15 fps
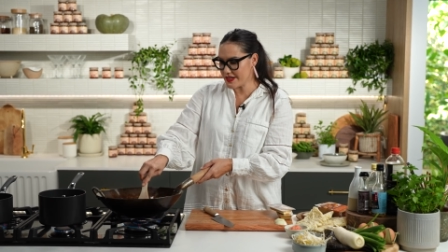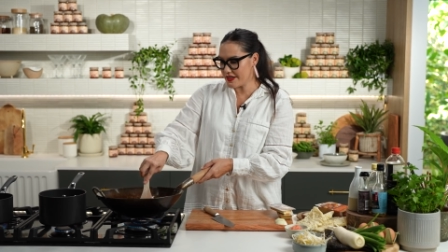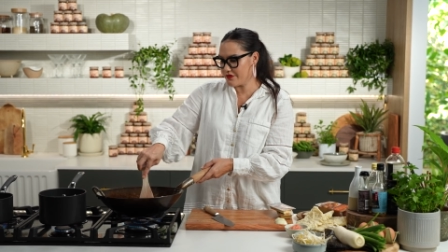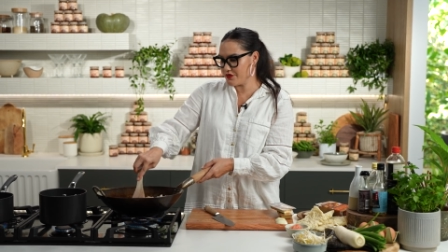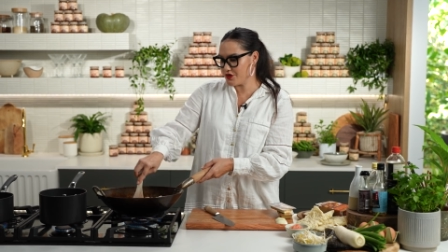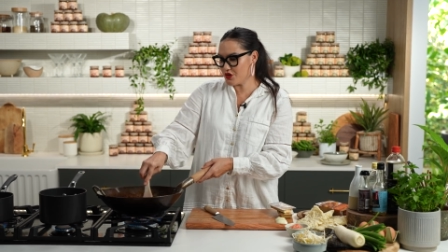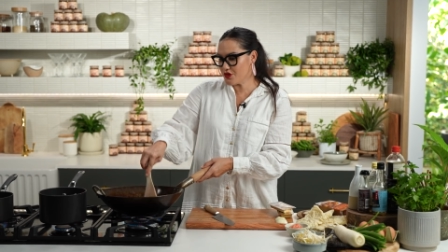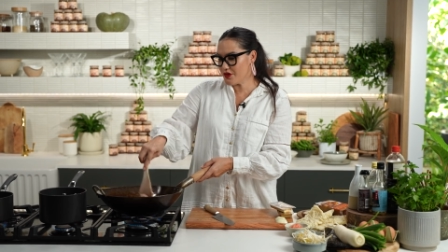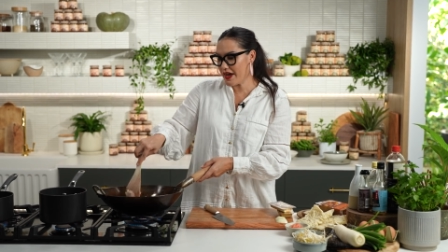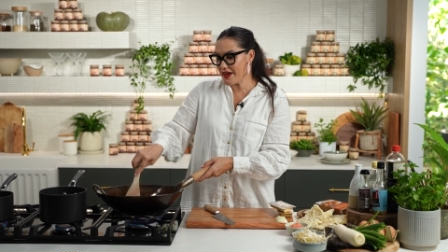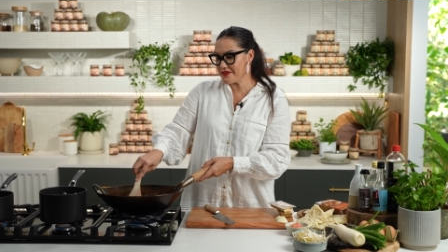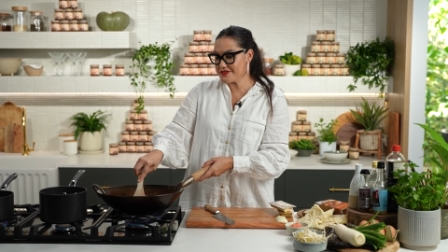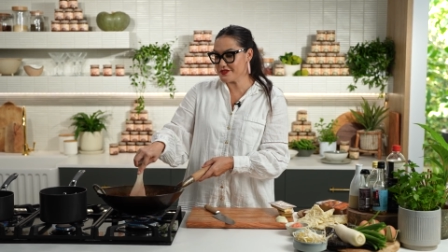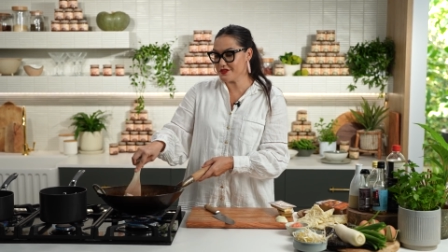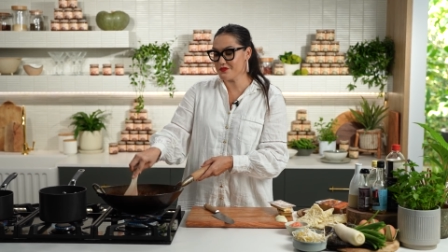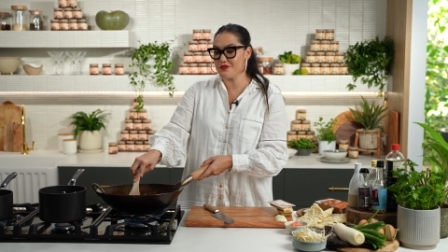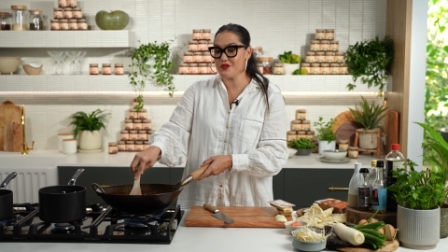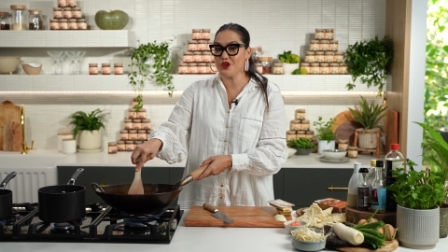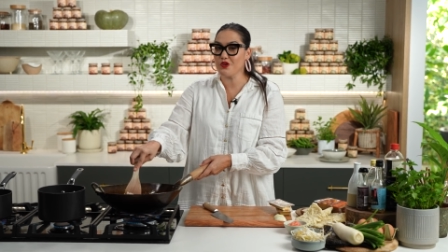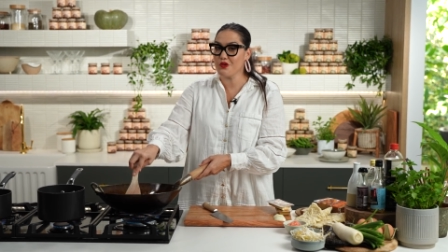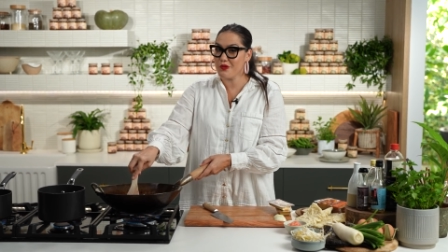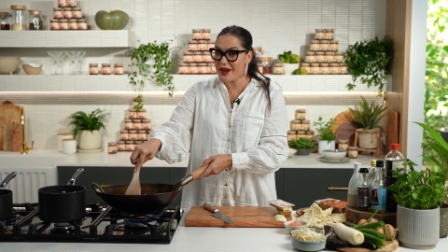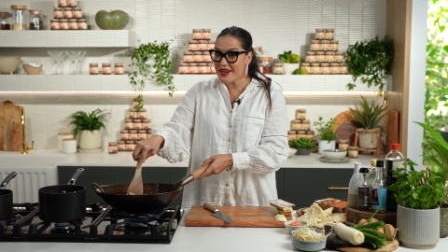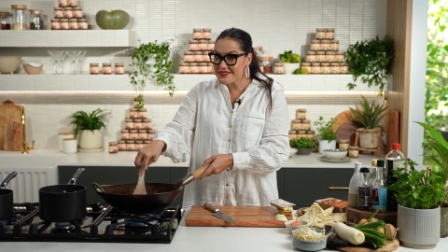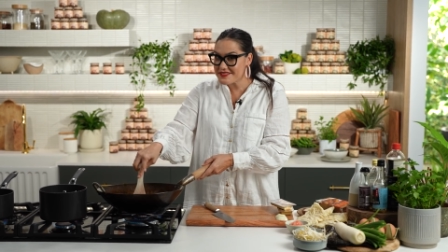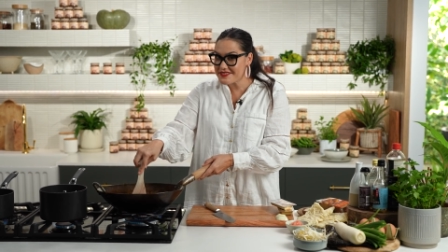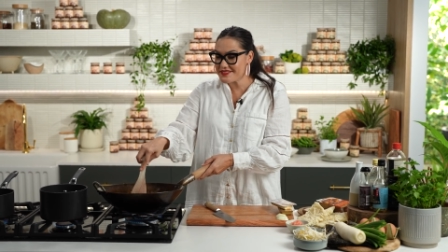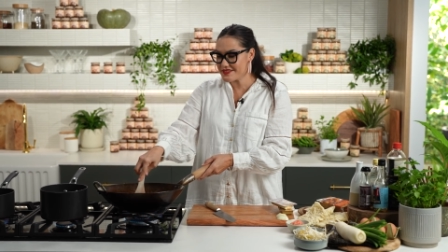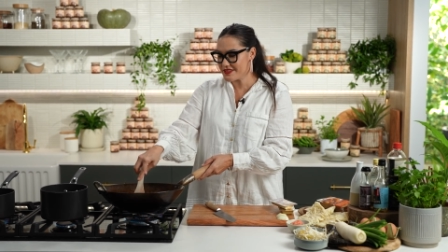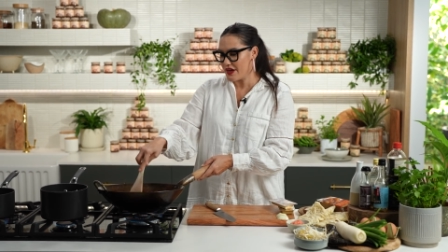If you have some
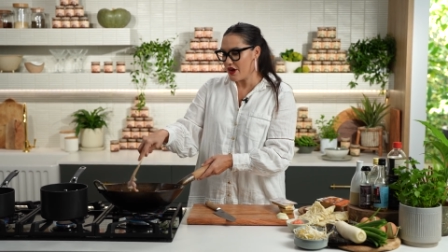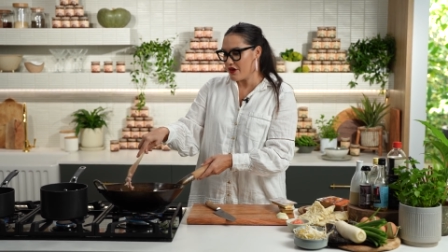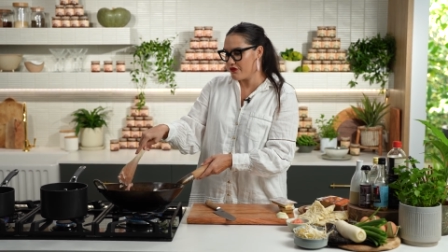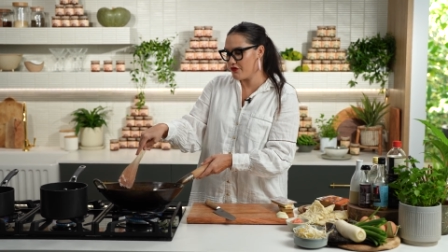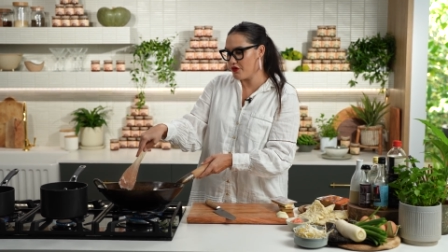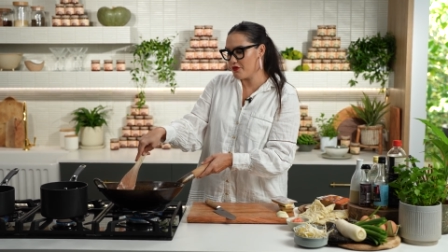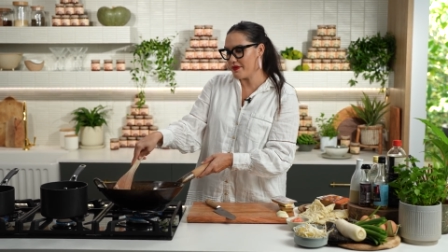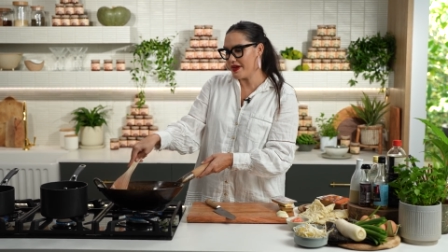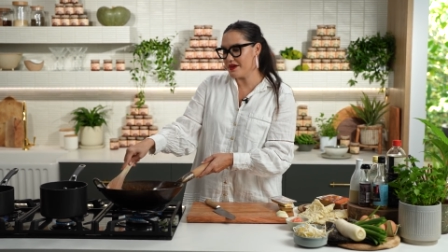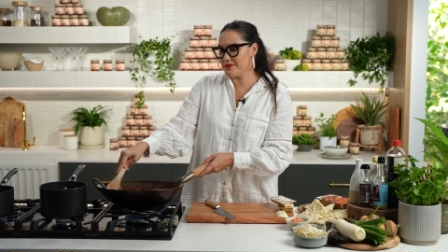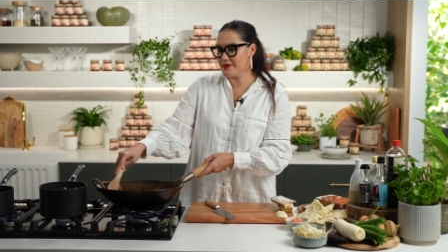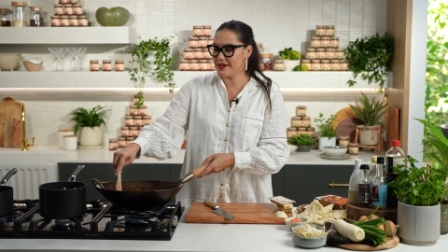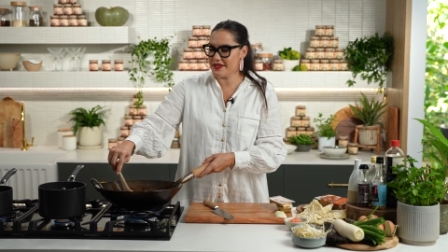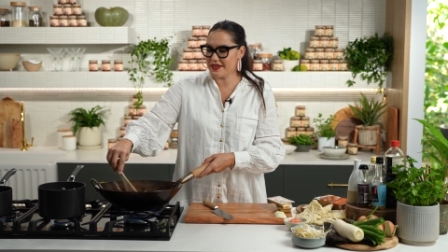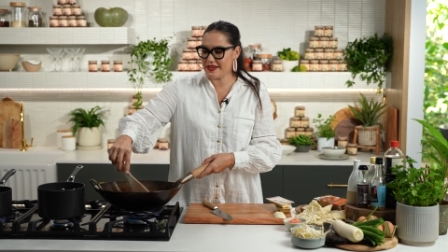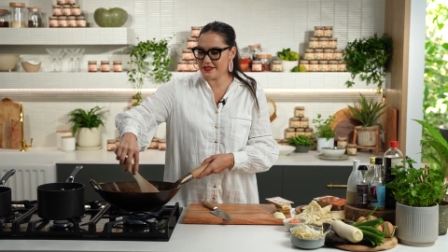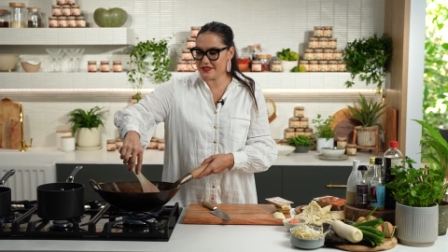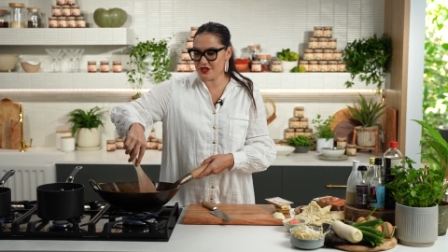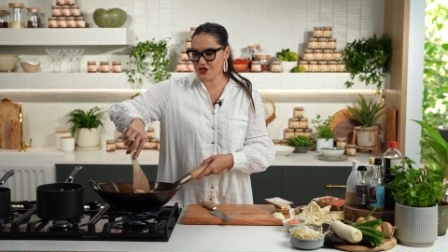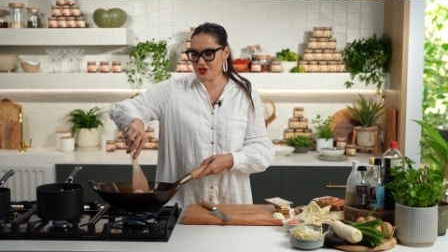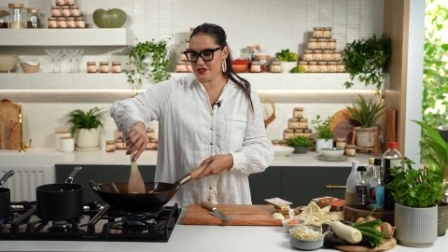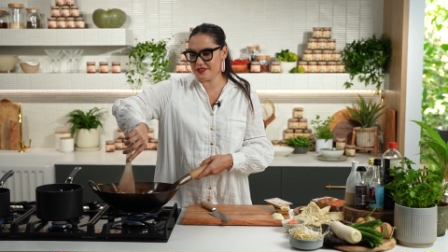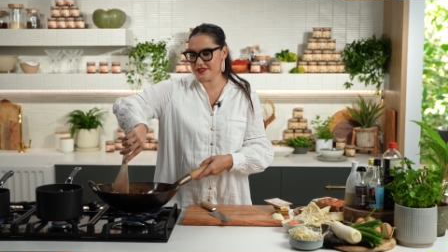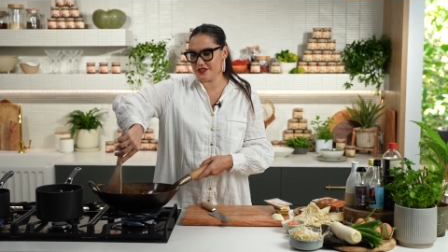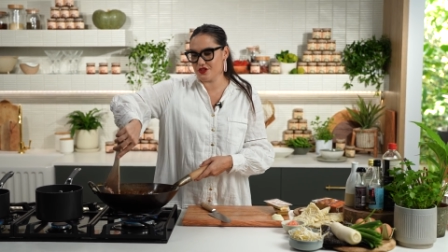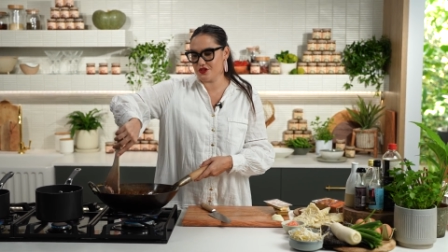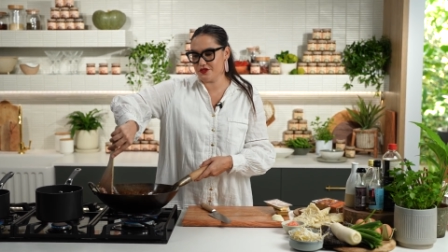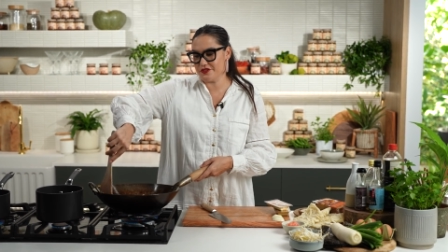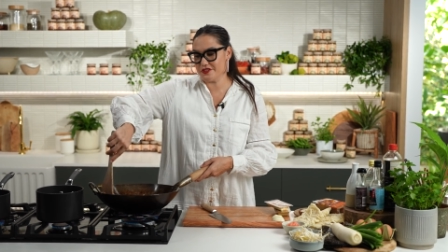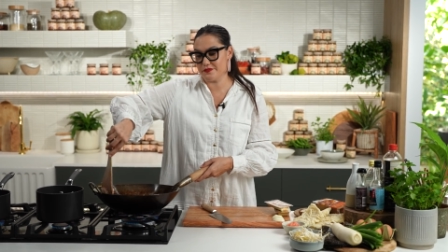requests for maybe dishes that
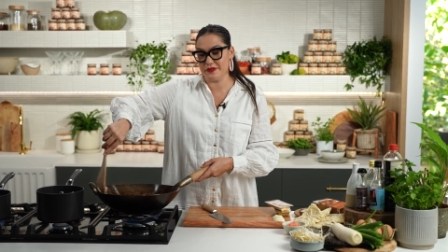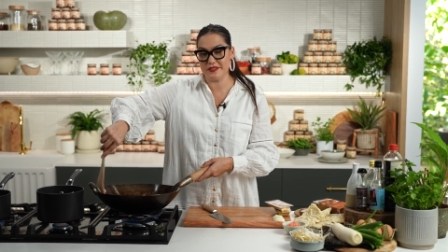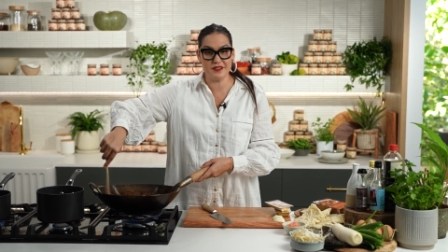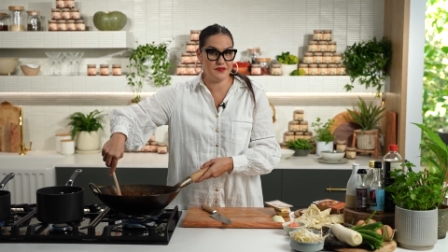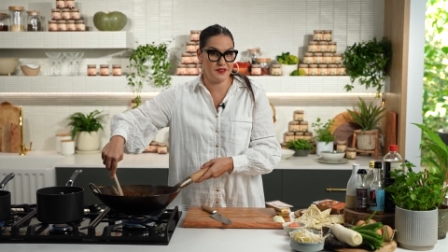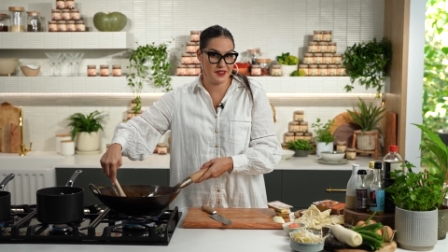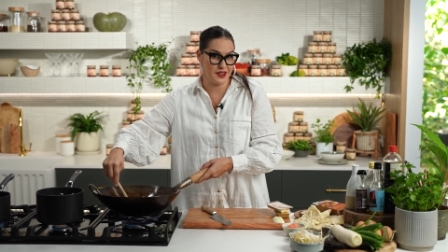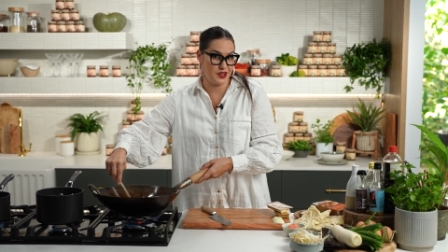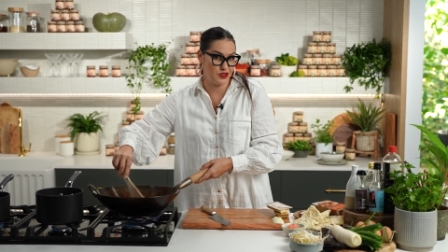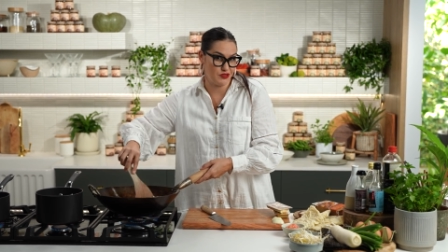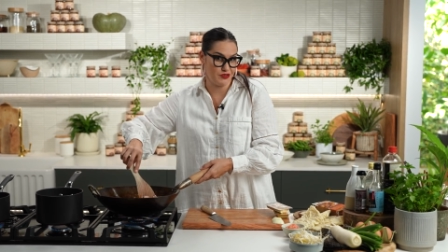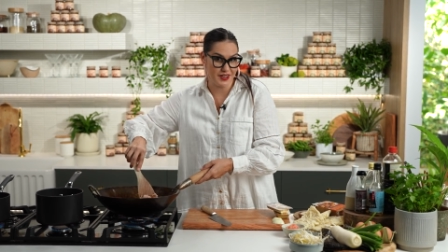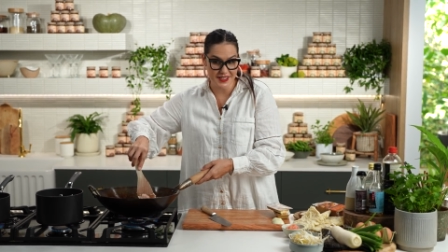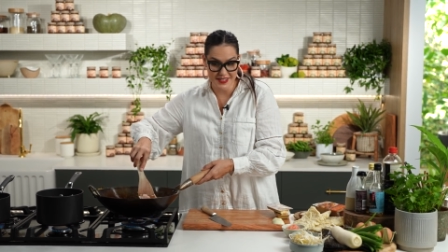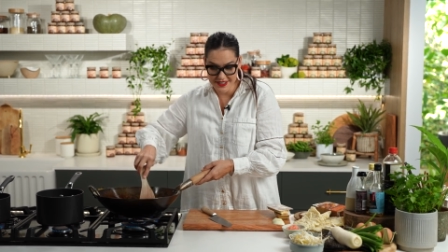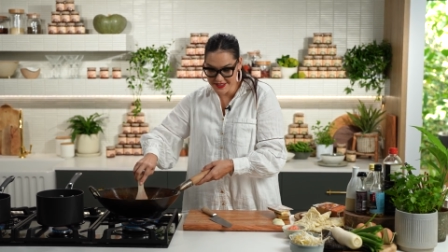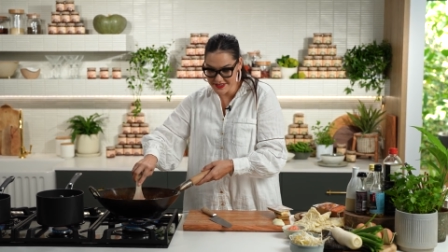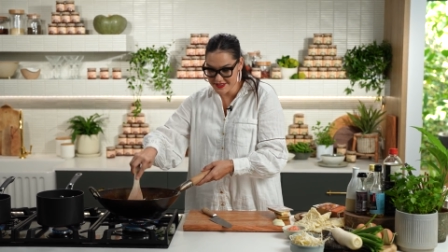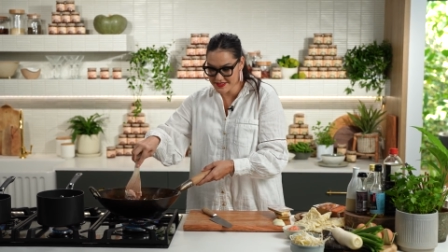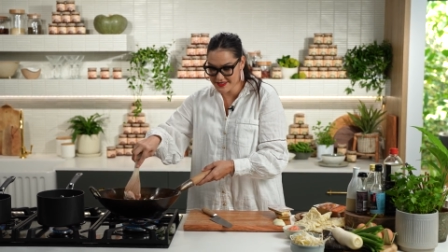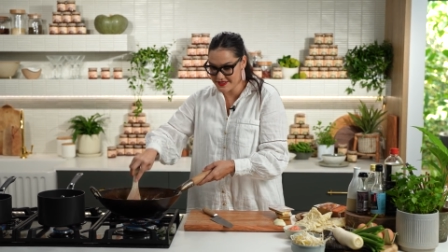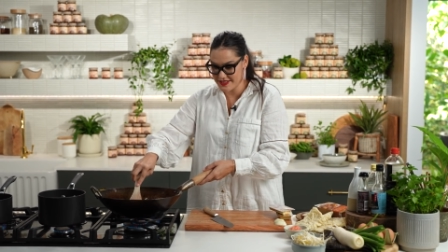use specific ingredients